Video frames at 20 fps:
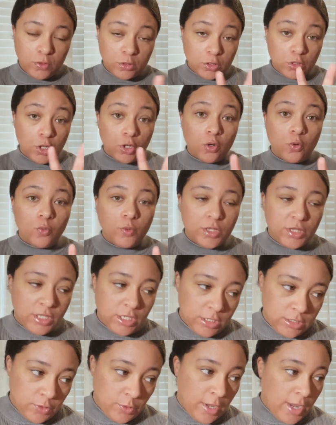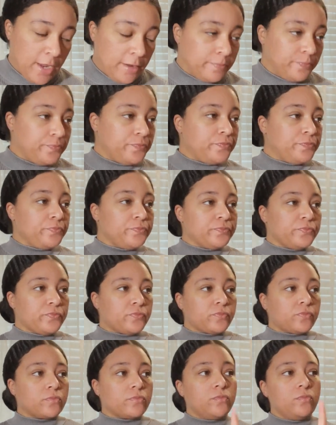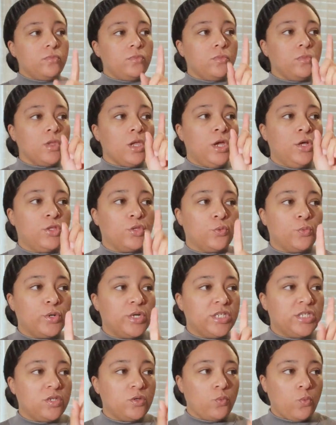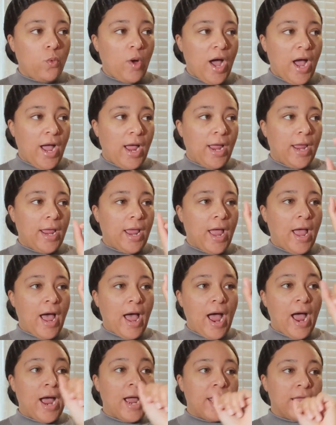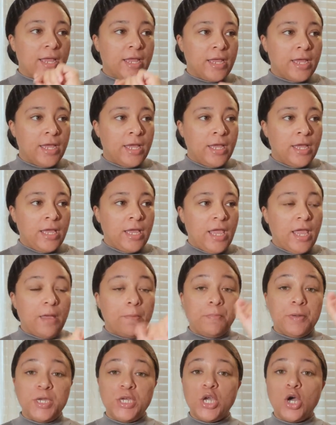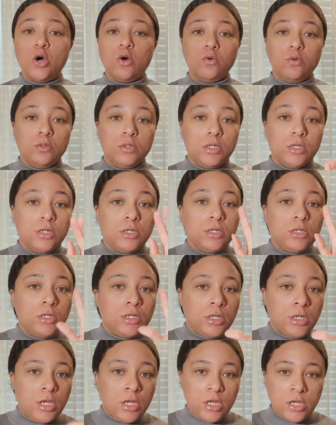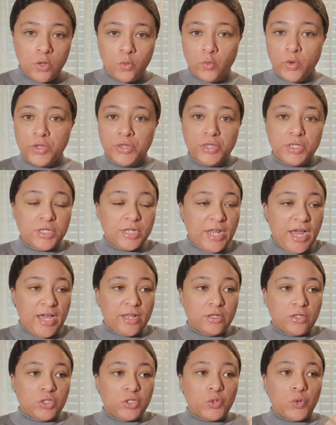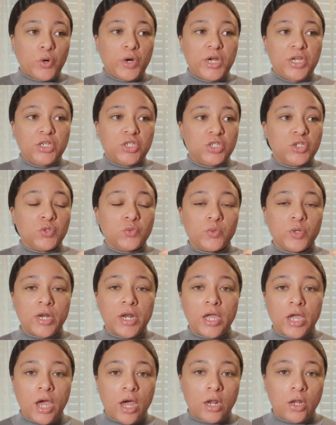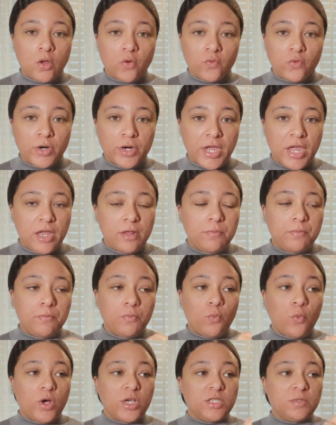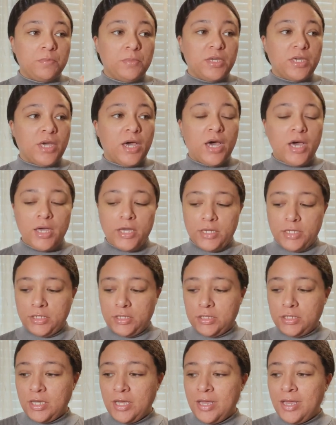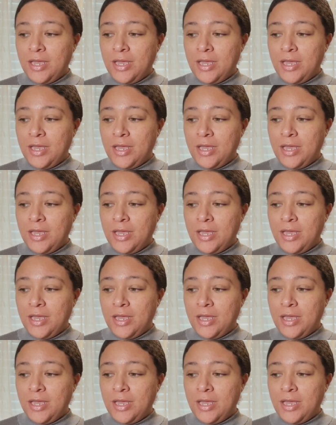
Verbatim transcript: circle with this, okay? The reason why I am PO'd with Delilah's story and just reading all over again was because